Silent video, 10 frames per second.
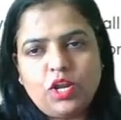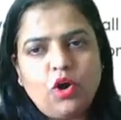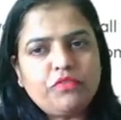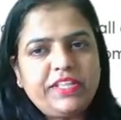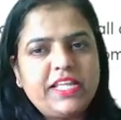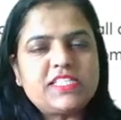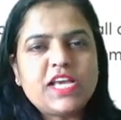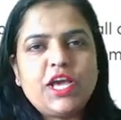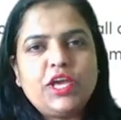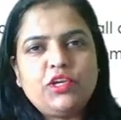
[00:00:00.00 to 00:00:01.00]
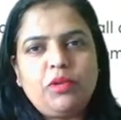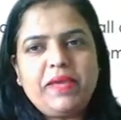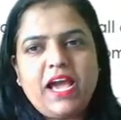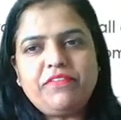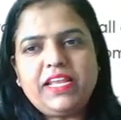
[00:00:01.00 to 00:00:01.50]
Along with this, you'll
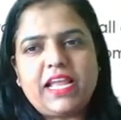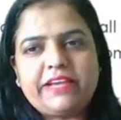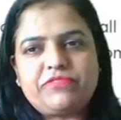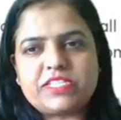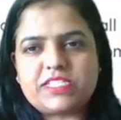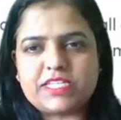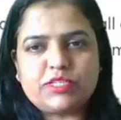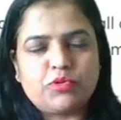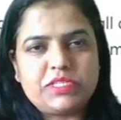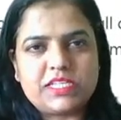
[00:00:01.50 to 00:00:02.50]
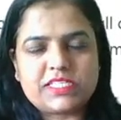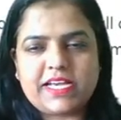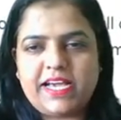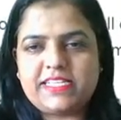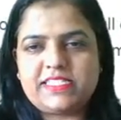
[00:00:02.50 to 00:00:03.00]
be having live tests and quizzes.
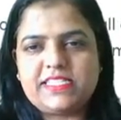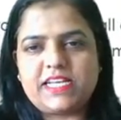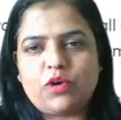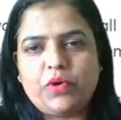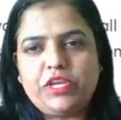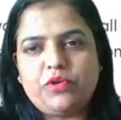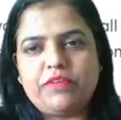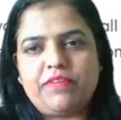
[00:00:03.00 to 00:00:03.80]
Guys, these are going to